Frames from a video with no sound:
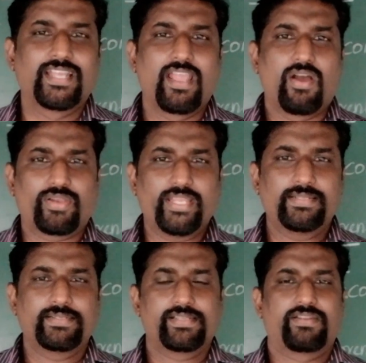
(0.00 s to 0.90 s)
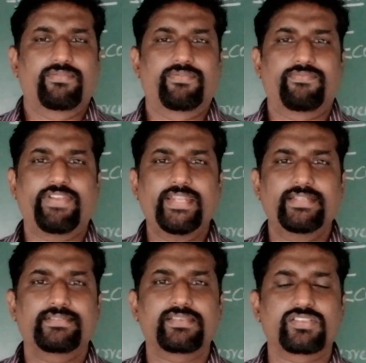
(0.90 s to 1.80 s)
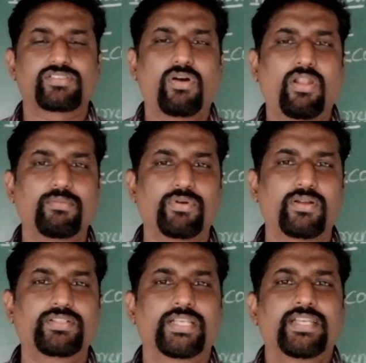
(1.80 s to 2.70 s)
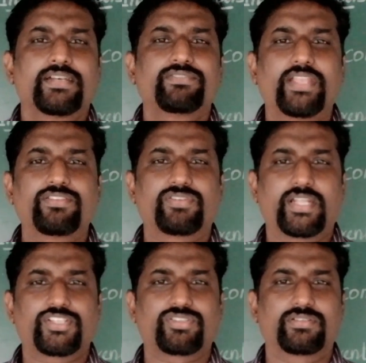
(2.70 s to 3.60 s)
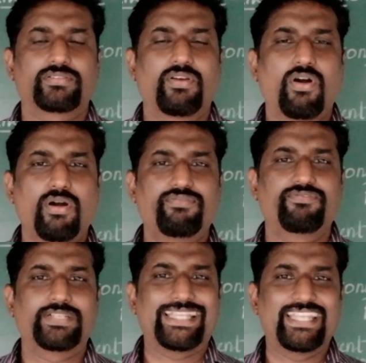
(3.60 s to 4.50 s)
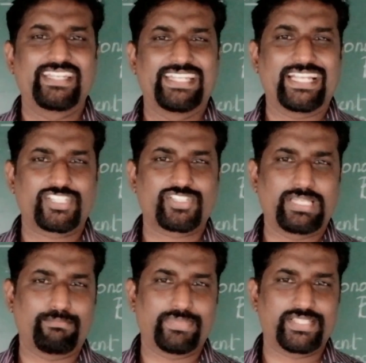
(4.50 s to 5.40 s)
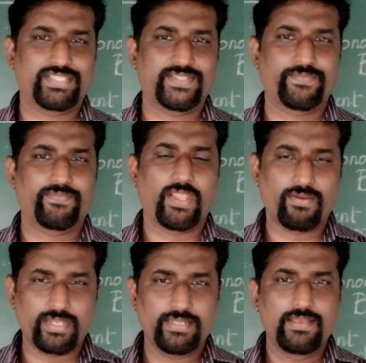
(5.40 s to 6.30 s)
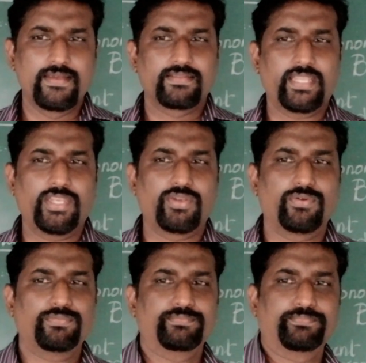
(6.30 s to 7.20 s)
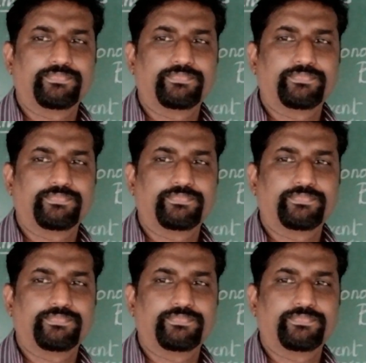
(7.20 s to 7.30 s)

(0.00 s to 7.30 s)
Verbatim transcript: Okay. Fine. This is all about the introduction of index numbers okay thank you